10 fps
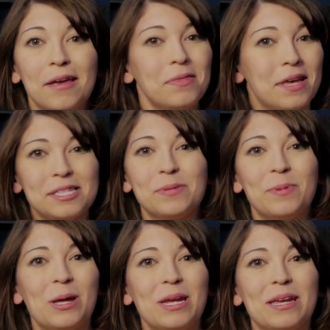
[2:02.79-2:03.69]
And that's
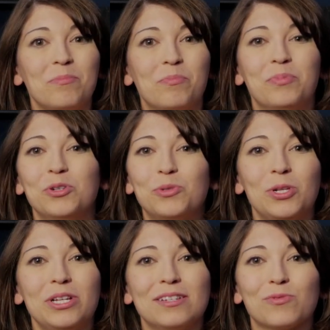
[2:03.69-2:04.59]
about it.
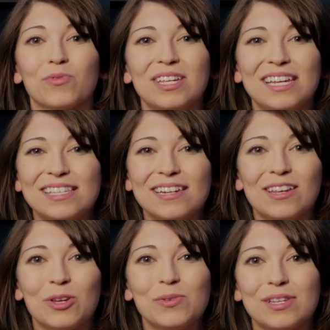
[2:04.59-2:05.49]
Pushbullet is really easy to
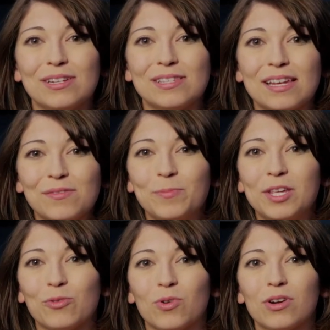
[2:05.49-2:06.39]
use and it saves
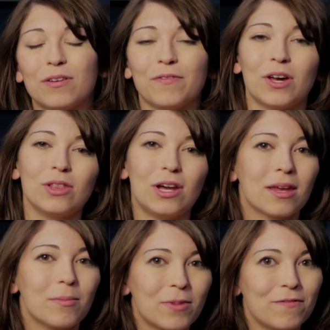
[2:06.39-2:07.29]
me the work of
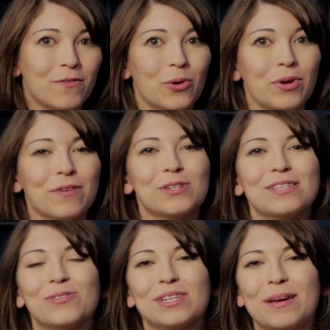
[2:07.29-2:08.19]
unlocking my phone every
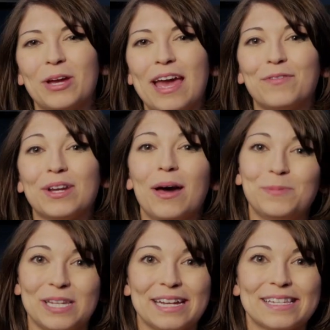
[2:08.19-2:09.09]
single time I have an
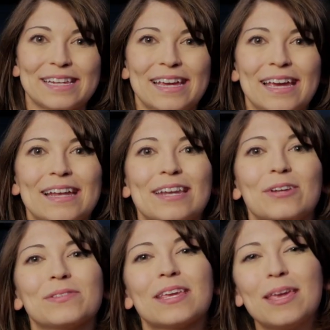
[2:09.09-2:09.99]
update.
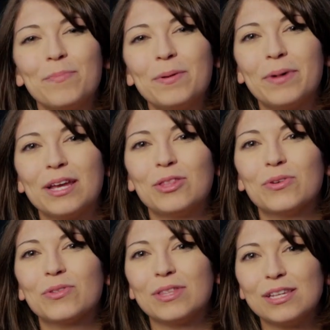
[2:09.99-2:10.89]
Now keep in mind
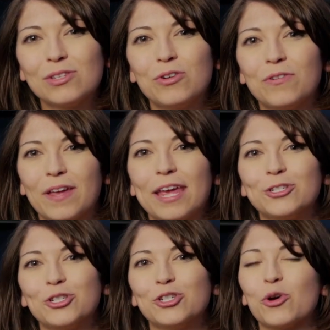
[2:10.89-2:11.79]
though, these
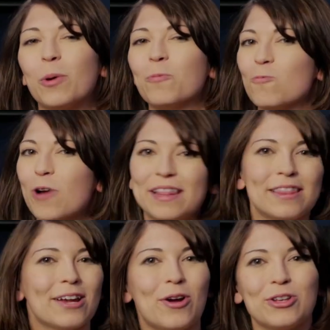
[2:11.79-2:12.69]
notifications show up right
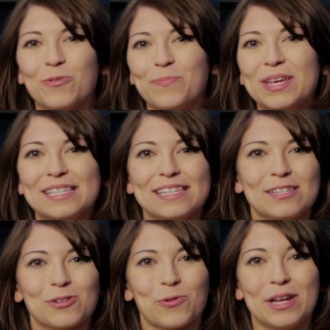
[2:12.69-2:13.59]
there on your
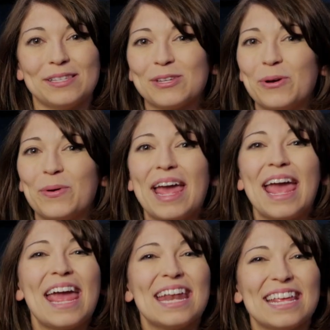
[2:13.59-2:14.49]
PC screen, so
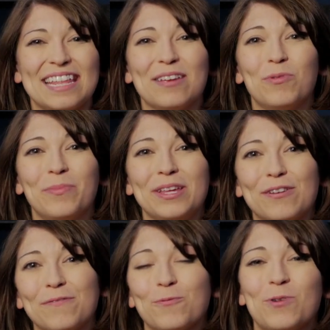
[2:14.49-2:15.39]
anything will be
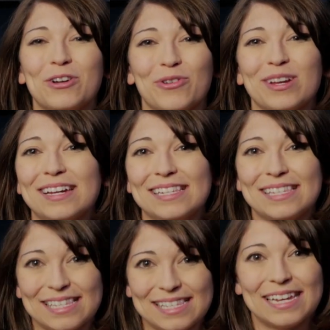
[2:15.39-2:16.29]
there for wandering eyes
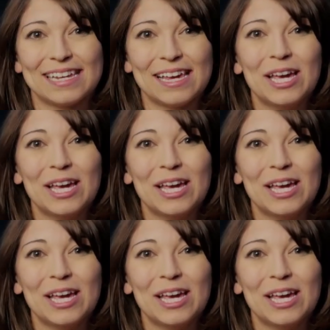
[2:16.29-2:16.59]
to see.